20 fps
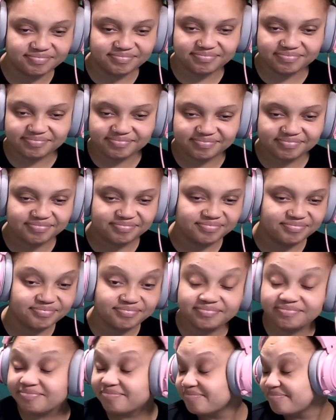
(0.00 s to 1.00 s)

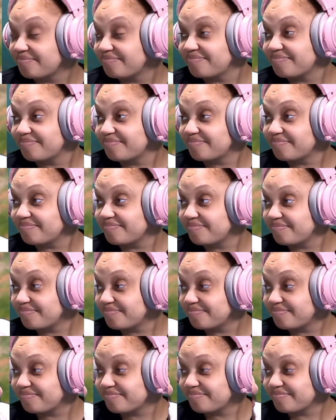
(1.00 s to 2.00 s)

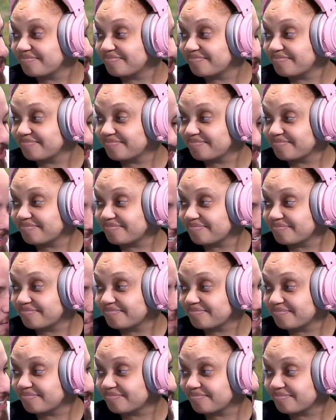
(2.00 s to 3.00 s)

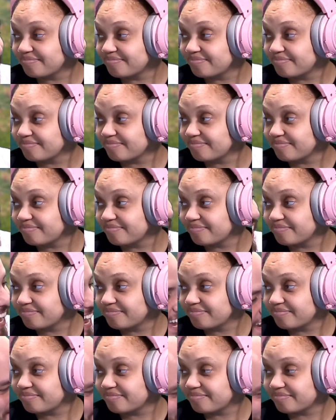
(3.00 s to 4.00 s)

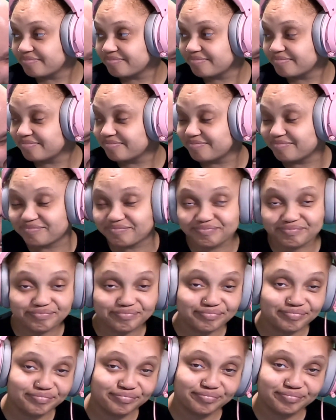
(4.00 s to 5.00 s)

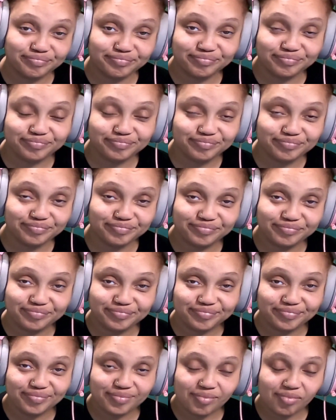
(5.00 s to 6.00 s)

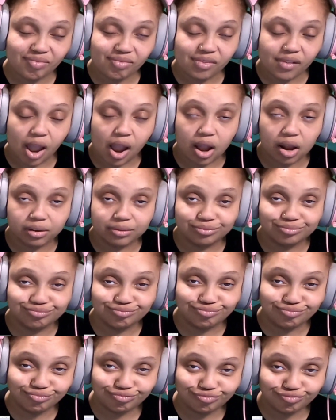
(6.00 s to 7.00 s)

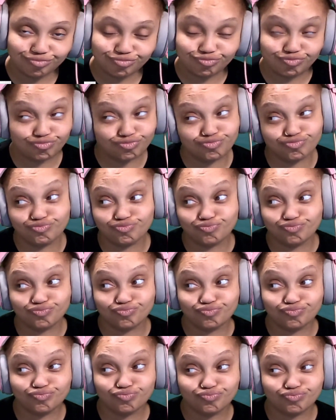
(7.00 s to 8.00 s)
The person shown says nothing.